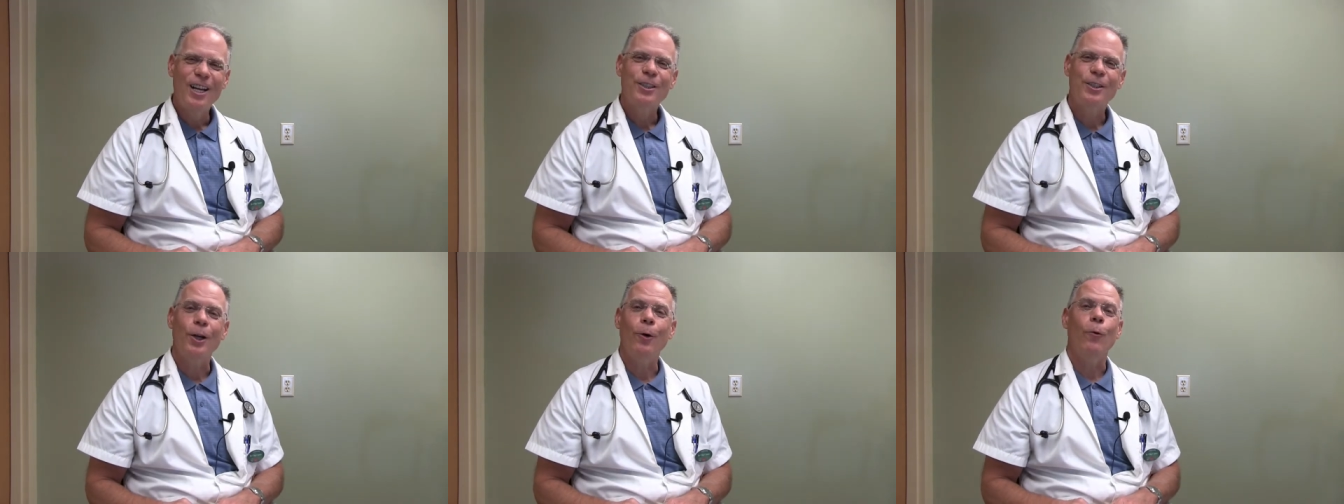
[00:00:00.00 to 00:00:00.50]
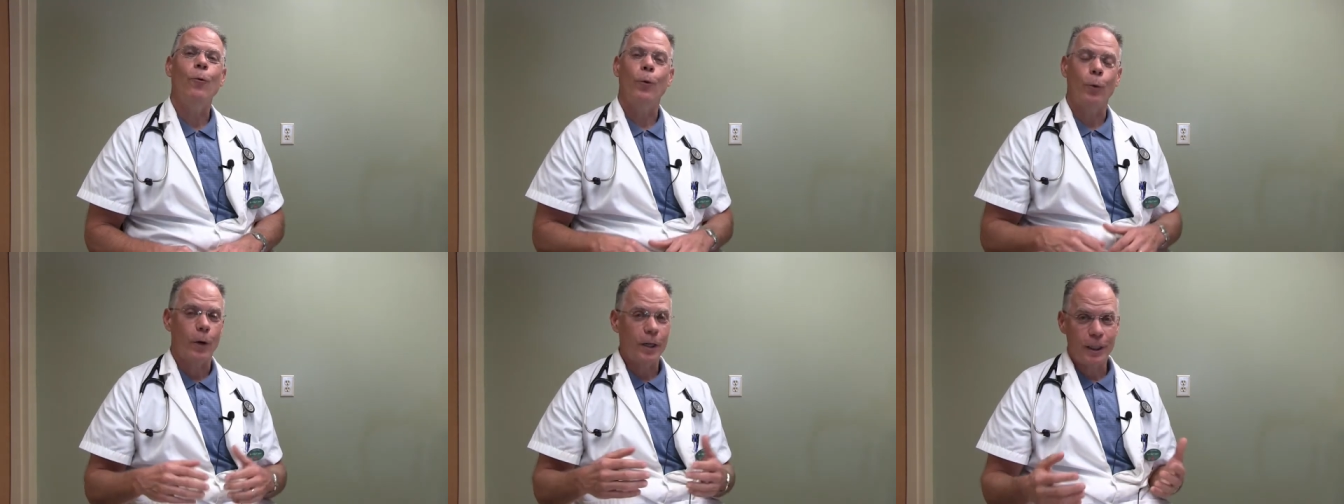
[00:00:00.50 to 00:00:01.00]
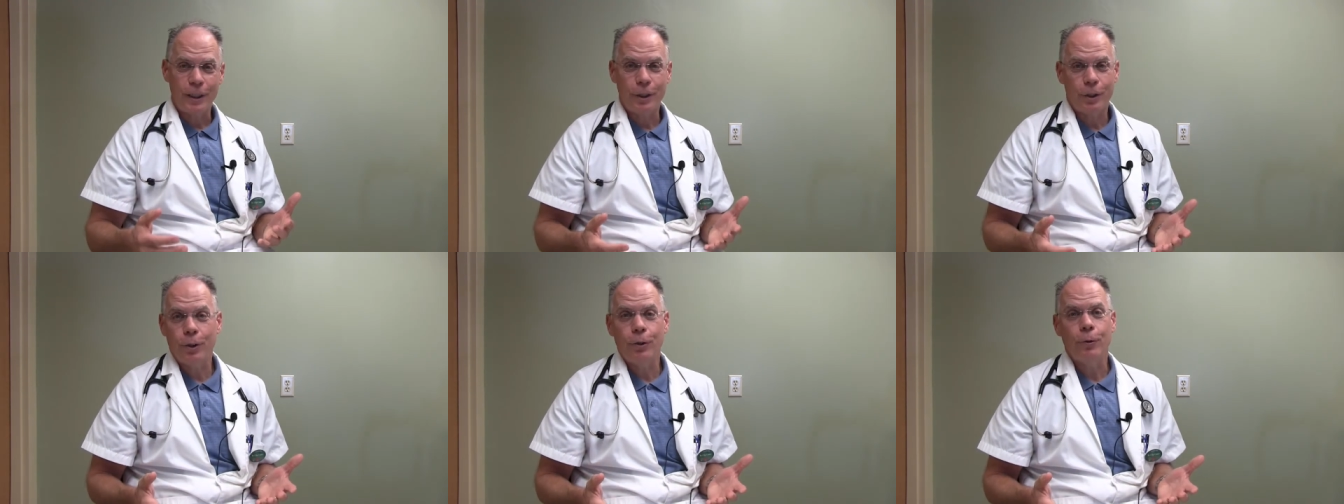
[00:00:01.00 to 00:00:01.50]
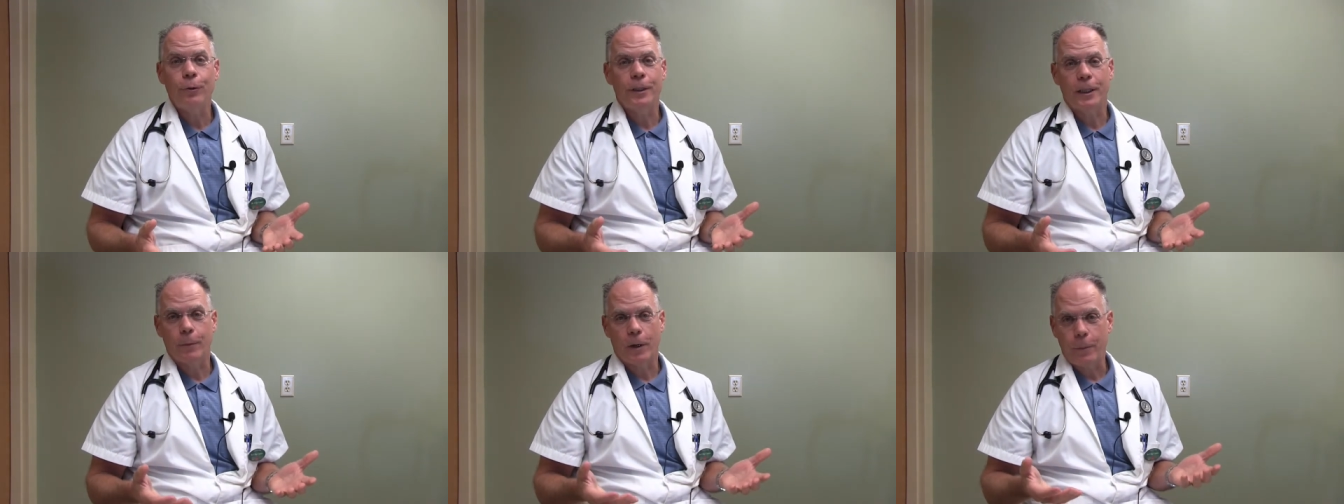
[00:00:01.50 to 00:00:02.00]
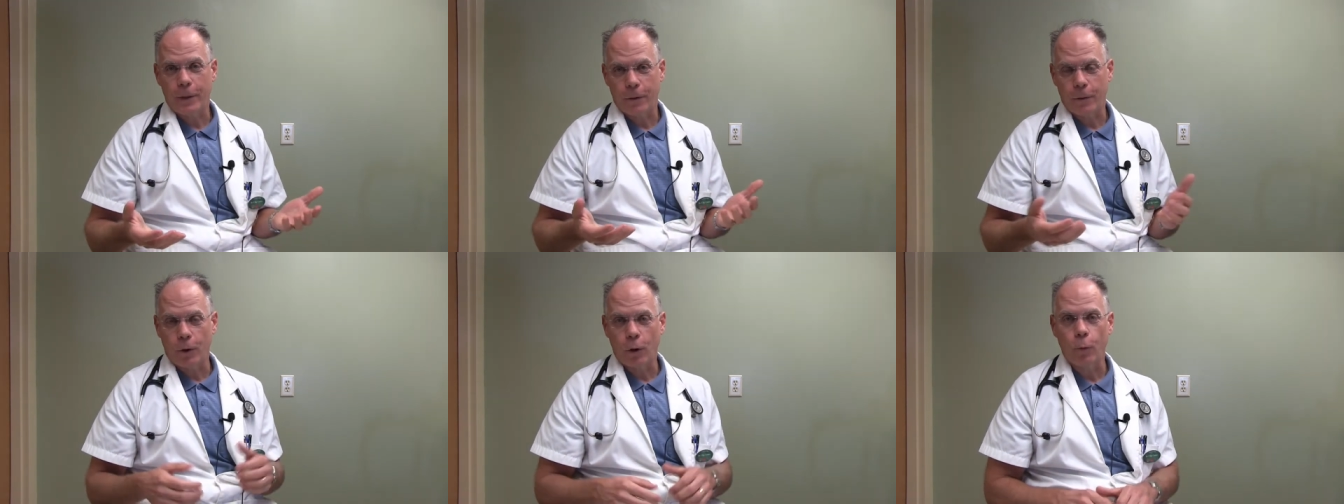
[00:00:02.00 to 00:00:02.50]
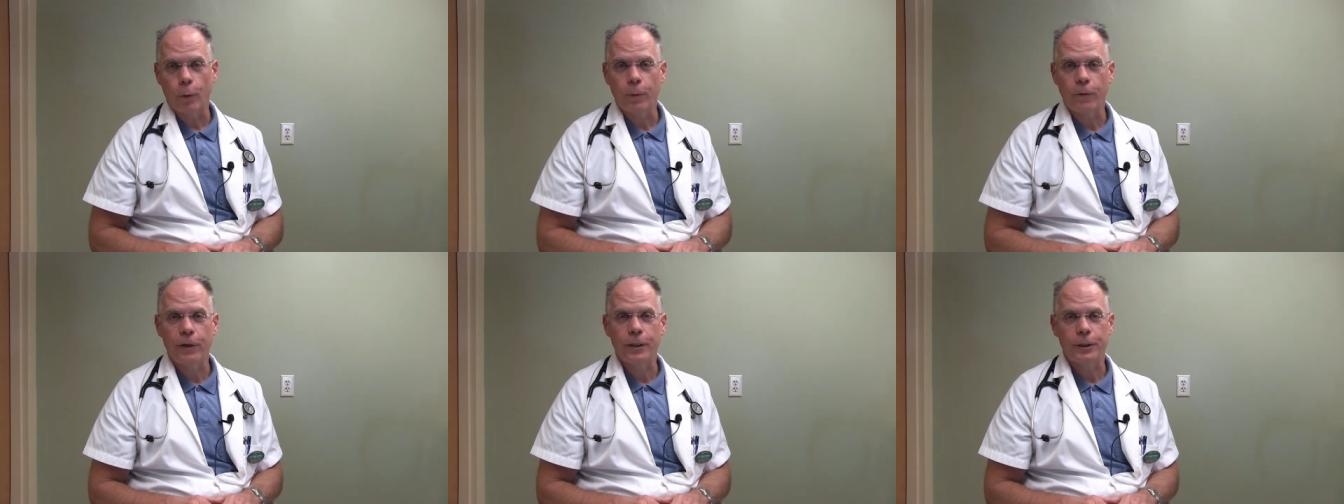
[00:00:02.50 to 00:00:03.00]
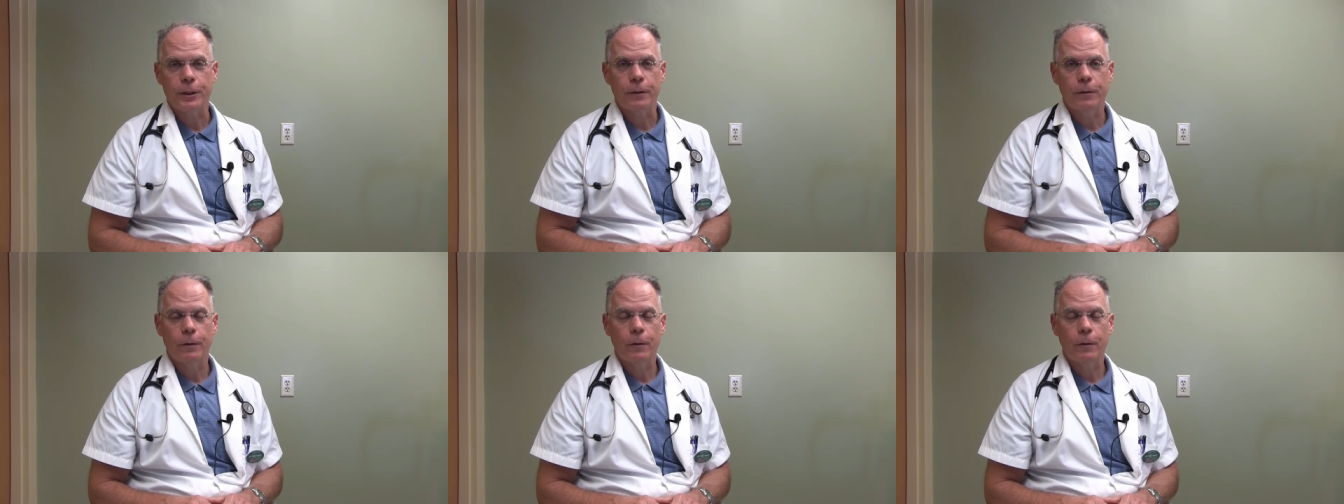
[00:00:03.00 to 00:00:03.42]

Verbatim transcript: So what do I need to do to get my pet on heartworm prevention?